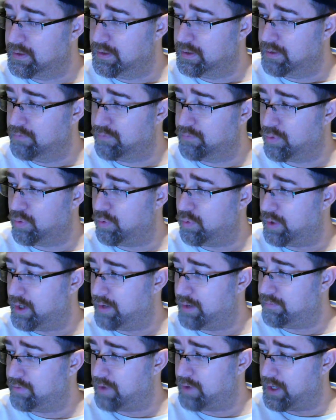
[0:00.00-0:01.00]
for
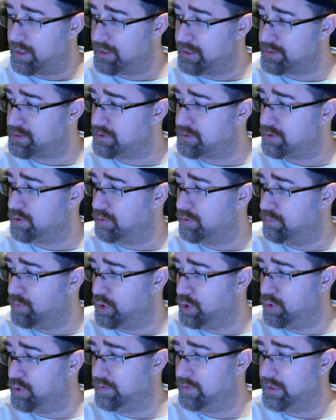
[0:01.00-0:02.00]
whatever I listen to,
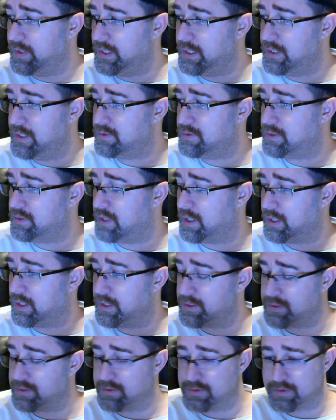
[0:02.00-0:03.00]
movies, and I
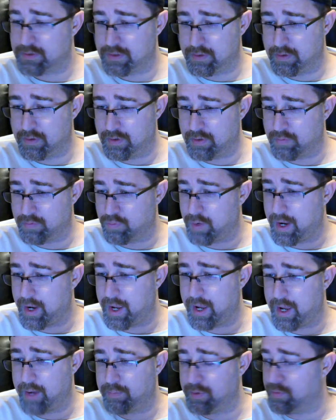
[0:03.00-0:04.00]
listen to
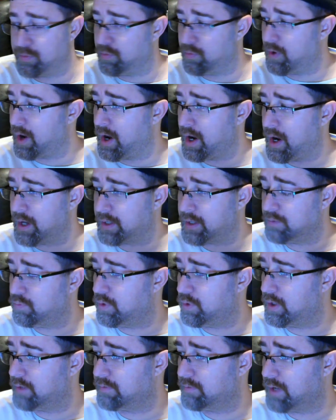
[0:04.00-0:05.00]
rap and rock and
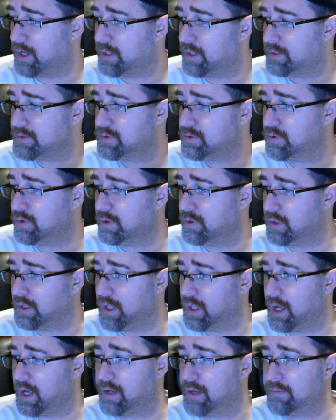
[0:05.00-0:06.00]
whatever. I listen to a
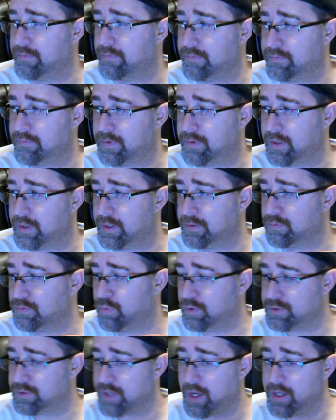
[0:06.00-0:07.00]
lot of different things.
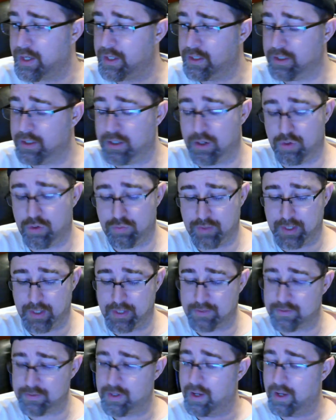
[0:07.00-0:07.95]
Once I EQ'd these,